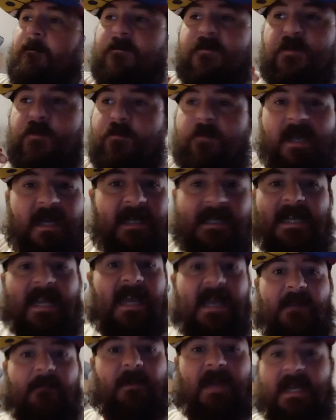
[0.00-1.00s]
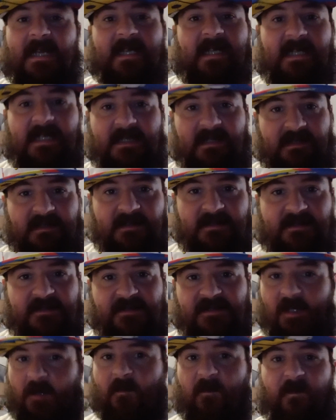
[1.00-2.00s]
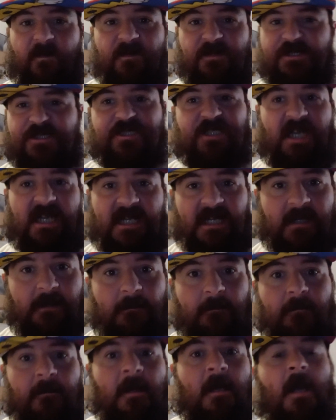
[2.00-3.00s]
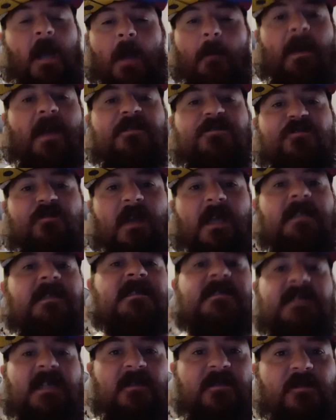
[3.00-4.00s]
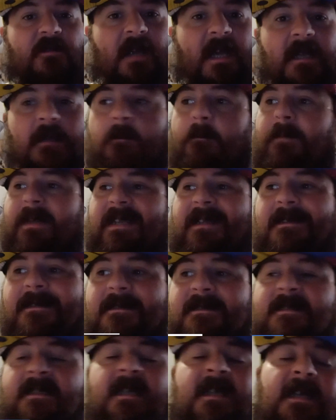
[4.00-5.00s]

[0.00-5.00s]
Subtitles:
do not have any self-shame about trying to sell your item, because